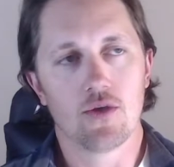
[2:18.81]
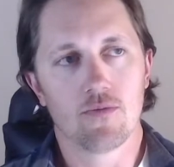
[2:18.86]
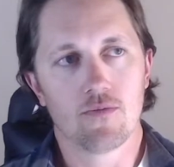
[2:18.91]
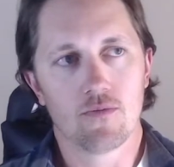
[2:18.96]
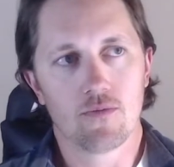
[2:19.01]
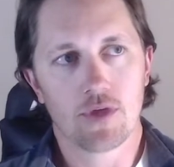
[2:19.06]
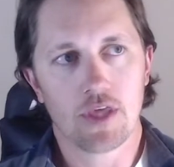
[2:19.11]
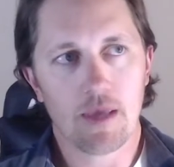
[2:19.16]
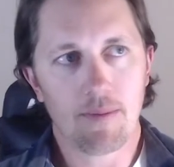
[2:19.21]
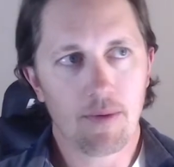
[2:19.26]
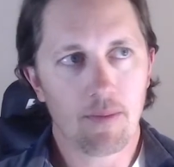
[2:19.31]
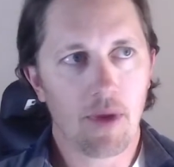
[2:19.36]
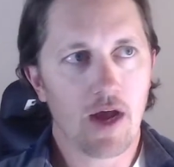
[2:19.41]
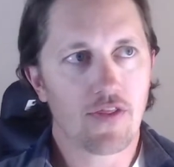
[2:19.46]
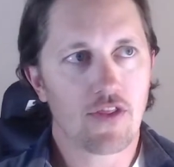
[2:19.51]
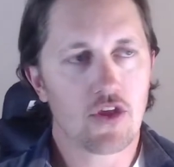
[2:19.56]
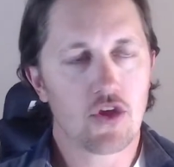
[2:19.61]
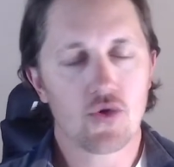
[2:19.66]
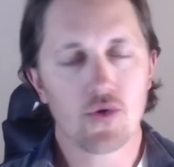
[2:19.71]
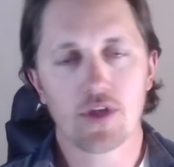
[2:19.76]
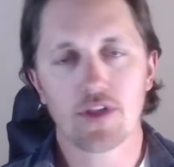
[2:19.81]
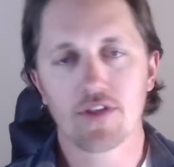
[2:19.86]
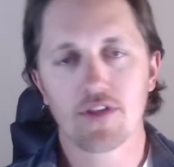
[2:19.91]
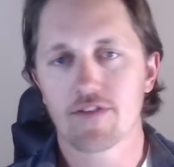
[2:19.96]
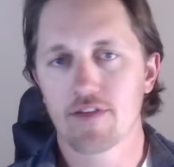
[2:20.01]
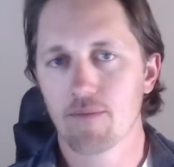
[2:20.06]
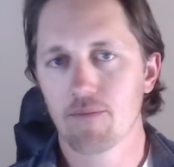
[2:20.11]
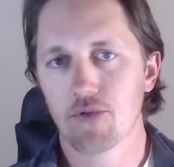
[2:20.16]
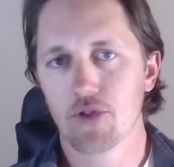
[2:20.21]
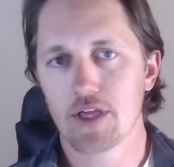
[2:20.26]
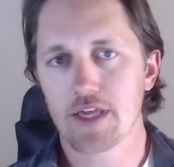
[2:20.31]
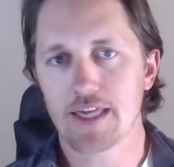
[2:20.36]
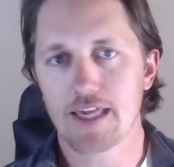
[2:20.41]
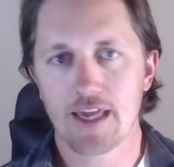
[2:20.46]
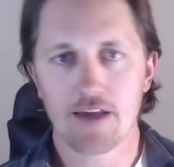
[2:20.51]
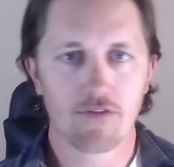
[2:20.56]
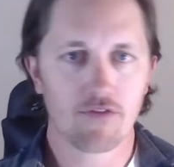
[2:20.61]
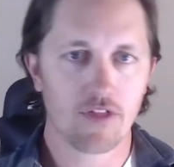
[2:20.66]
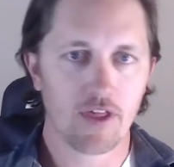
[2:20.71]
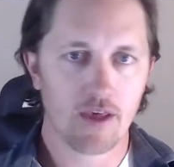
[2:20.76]
keep in mind that you can simply
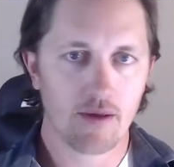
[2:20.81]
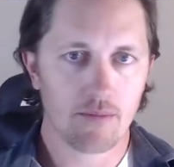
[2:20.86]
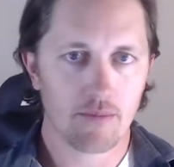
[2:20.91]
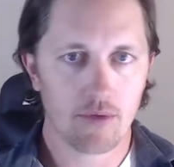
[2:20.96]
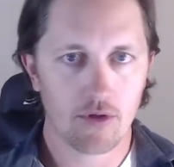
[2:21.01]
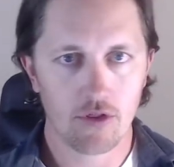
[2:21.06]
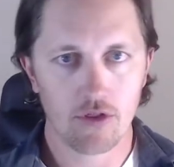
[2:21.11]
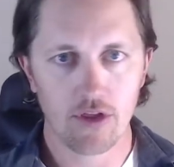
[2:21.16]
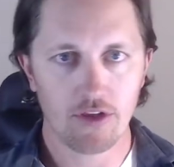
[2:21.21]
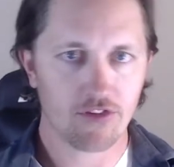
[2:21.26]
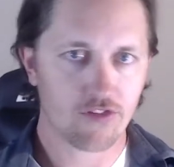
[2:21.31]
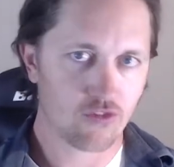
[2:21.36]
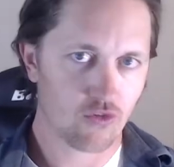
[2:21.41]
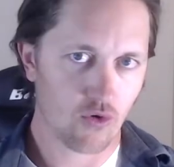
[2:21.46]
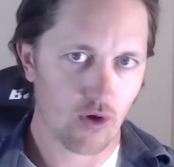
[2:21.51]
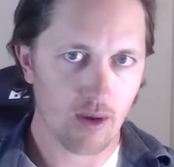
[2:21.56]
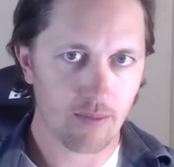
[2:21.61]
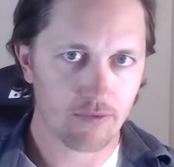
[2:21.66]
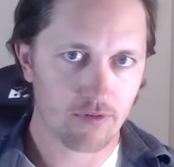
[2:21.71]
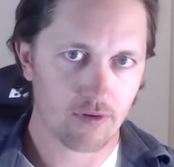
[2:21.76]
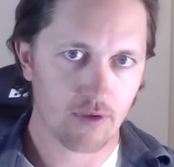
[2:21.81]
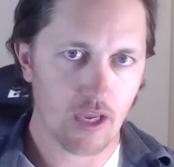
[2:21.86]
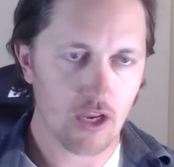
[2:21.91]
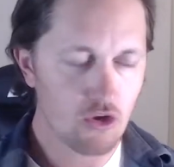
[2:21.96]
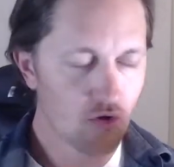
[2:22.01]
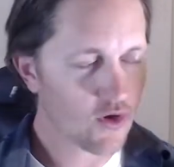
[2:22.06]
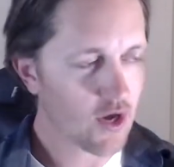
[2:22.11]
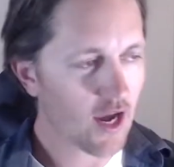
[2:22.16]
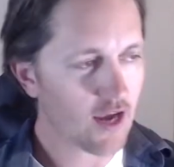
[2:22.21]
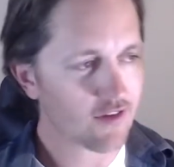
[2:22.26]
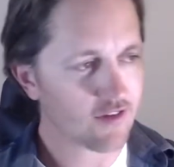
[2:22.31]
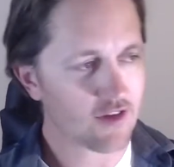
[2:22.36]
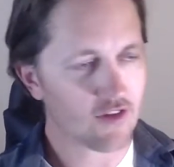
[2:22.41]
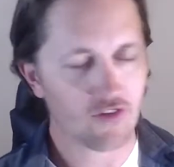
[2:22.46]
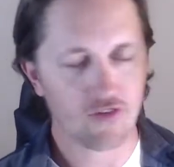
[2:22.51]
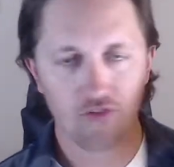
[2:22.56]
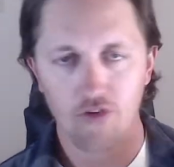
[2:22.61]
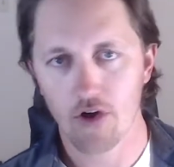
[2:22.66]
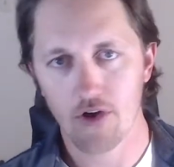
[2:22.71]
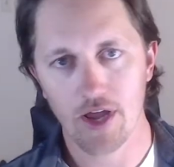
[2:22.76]
give them this script and you guys can
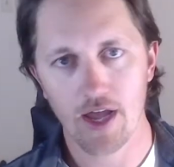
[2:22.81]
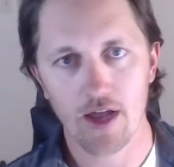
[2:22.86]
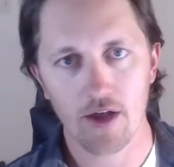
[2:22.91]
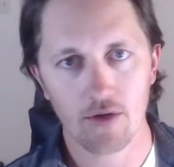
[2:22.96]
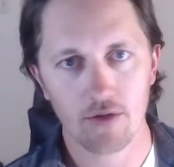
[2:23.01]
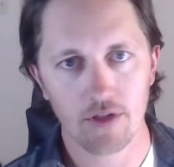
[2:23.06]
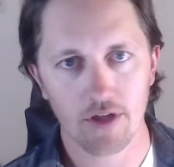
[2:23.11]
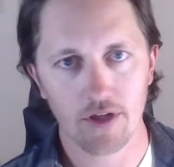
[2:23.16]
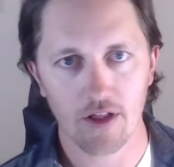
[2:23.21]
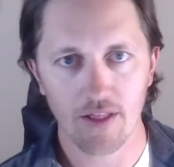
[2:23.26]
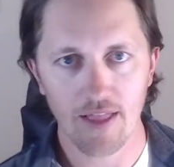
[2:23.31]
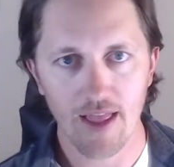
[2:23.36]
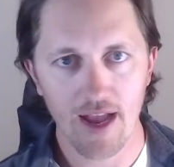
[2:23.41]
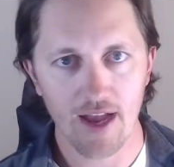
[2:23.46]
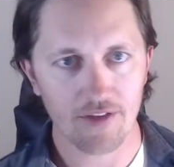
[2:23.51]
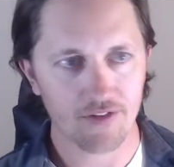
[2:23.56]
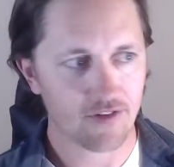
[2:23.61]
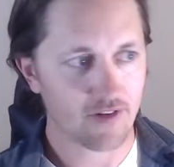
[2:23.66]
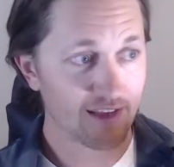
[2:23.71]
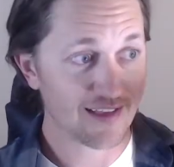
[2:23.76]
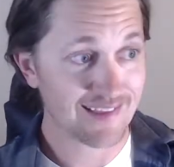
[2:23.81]
start out the class